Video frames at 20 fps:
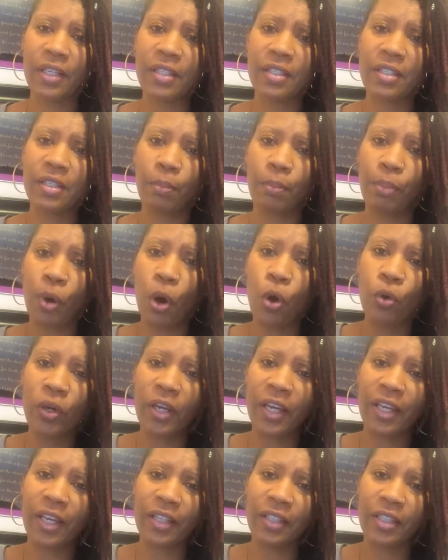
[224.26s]
is the
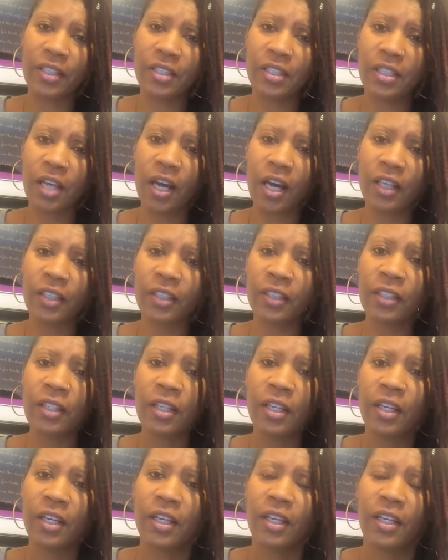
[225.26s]
boat, and the
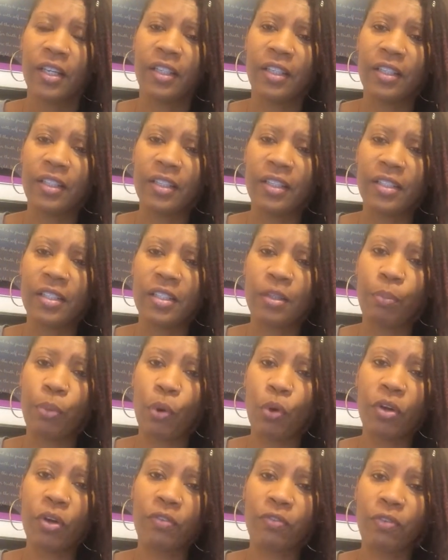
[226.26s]
sun is the
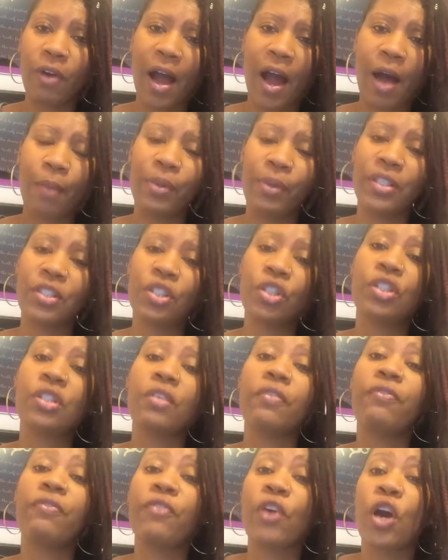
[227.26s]
boat of Ra. But
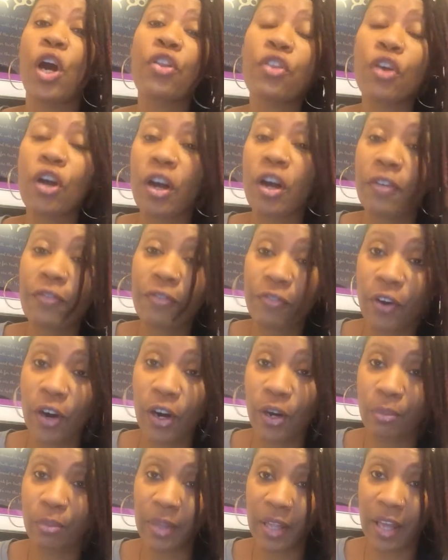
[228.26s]
just to further
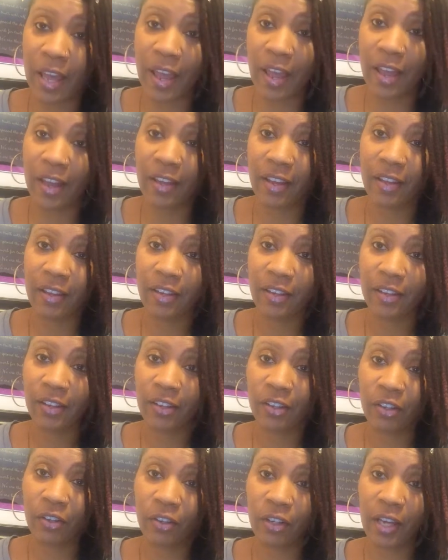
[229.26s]
confirm that,
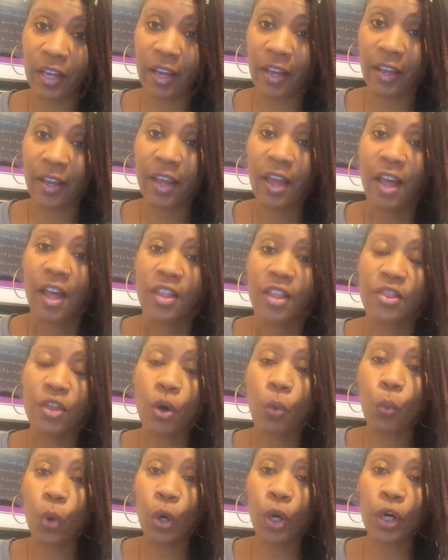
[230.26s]
okay,
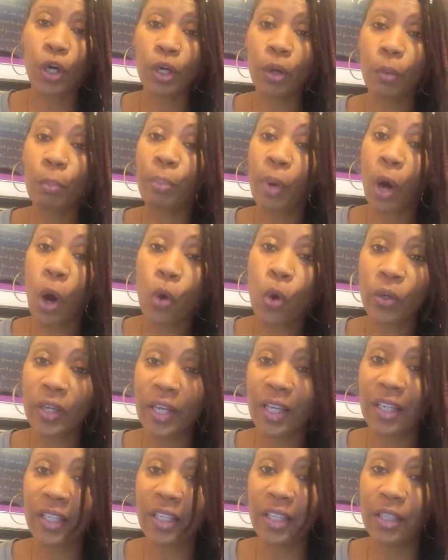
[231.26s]
the word
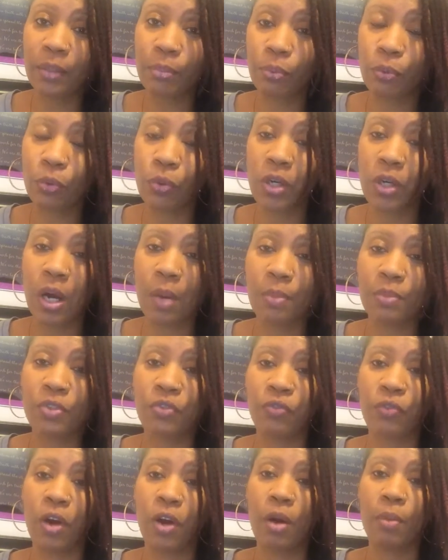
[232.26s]
boat in Hebrew
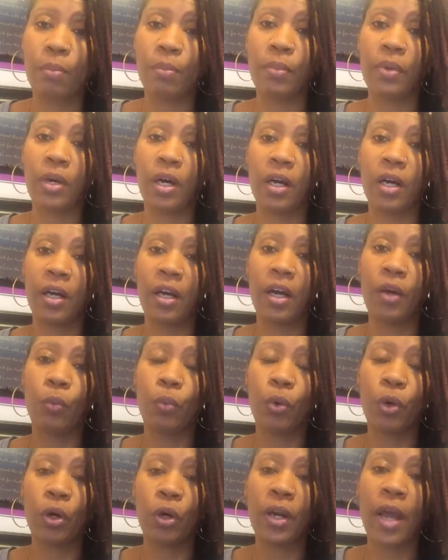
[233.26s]
comes from
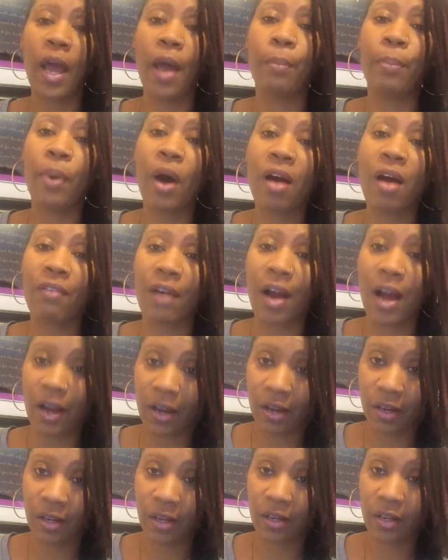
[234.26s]
a word
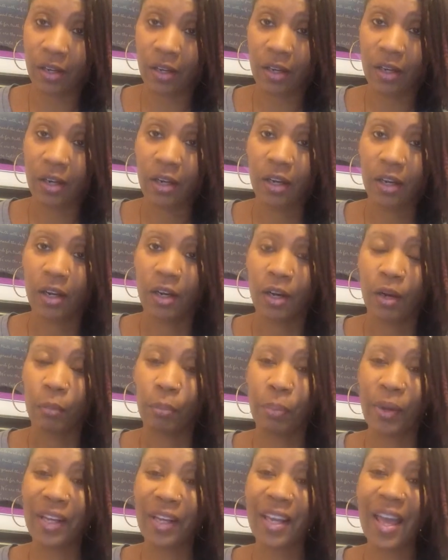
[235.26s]
abara.
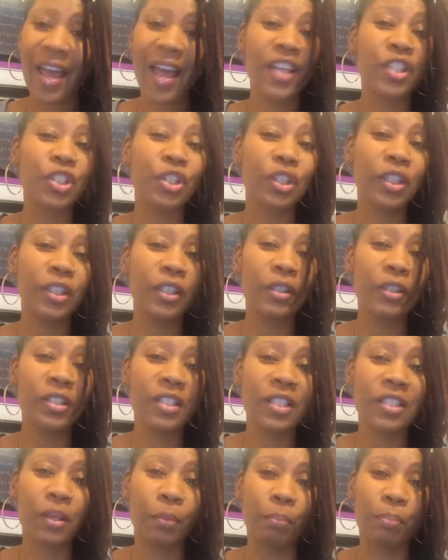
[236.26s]
But
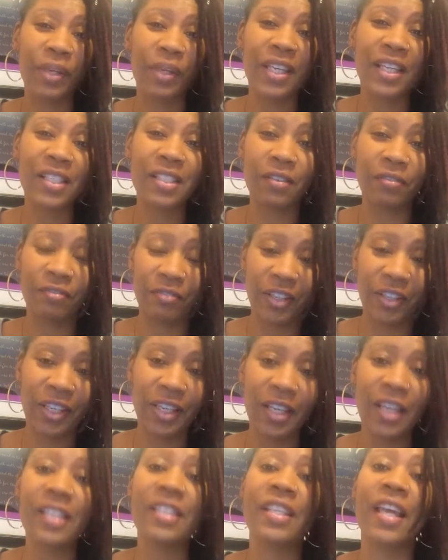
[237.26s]
actually, since a B is a
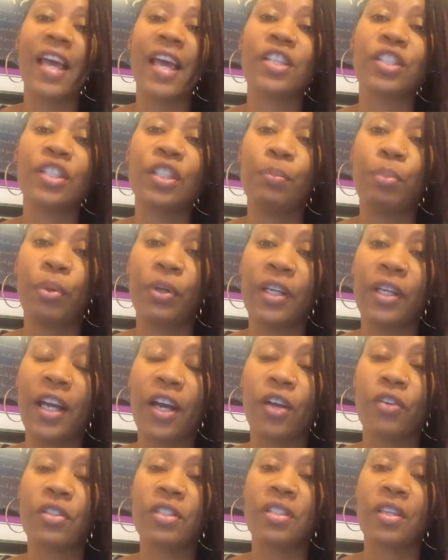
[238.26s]
V, it's actually
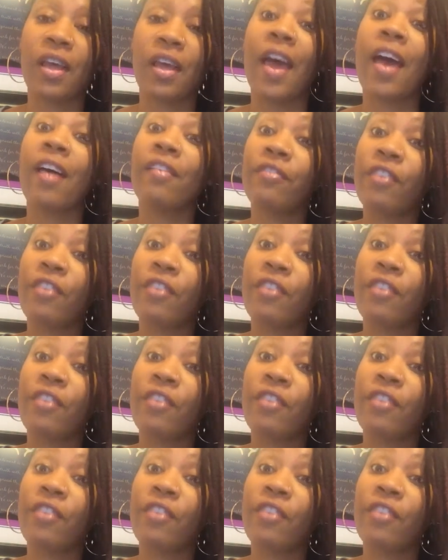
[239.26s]
pronounced